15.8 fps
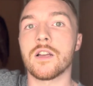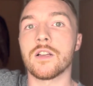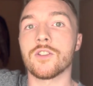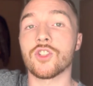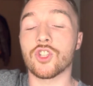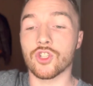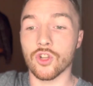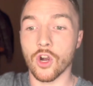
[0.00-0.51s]

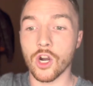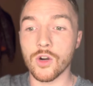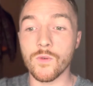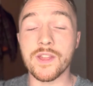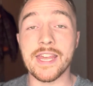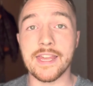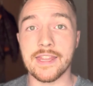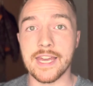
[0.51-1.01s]
Start
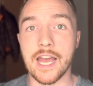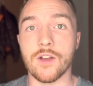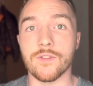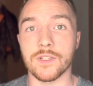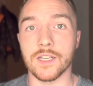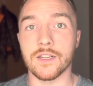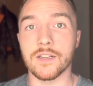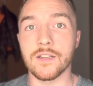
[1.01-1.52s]
with a
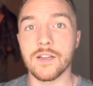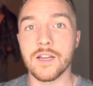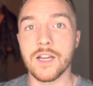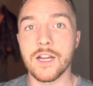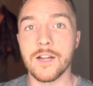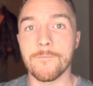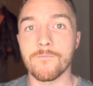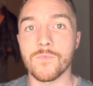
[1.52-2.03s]
thousand,
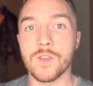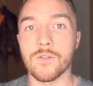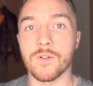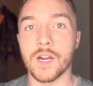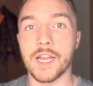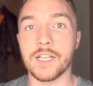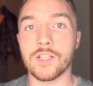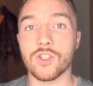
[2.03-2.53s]

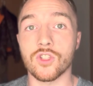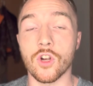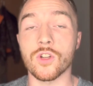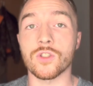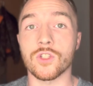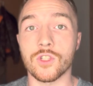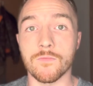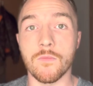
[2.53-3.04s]
right?
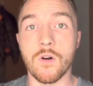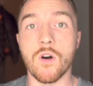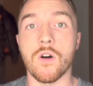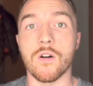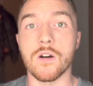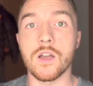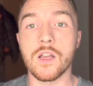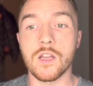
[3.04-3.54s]
Start
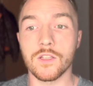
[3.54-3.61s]
small.